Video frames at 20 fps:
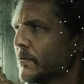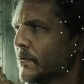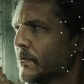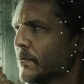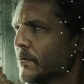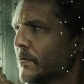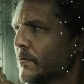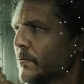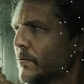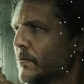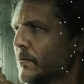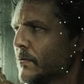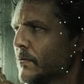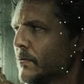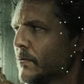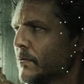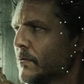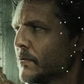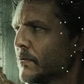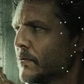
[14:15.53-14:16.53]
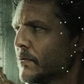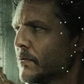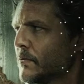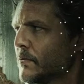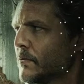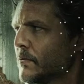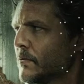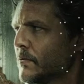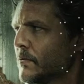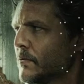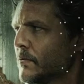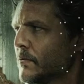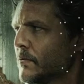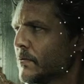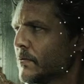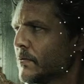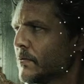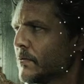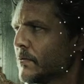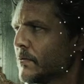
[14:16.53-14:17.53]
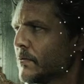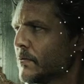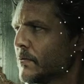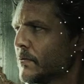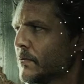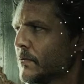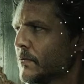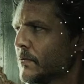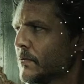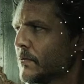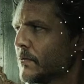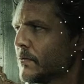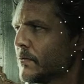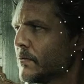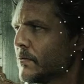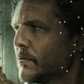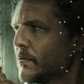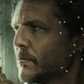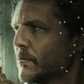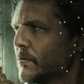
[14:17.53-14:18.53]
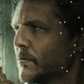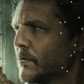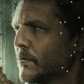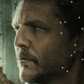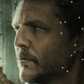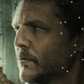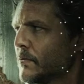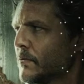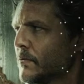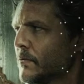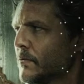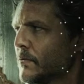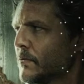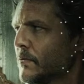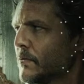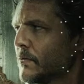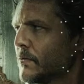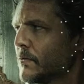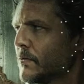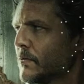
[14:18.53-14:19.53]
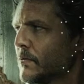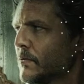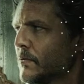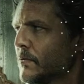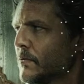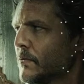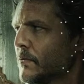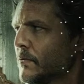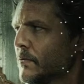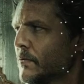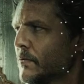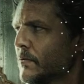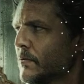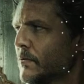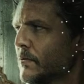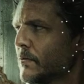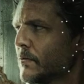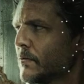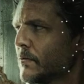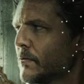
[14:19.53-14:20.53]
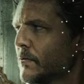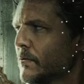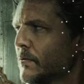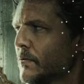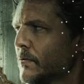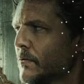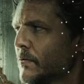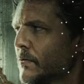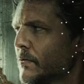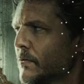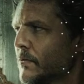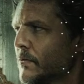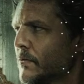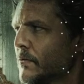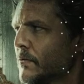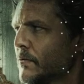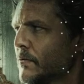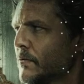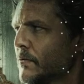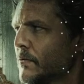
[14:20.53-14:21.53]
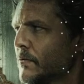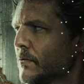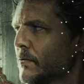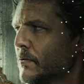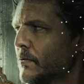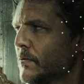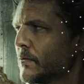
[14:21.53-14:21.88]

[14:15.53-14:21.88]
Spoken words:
No words are spoken by the person on screen.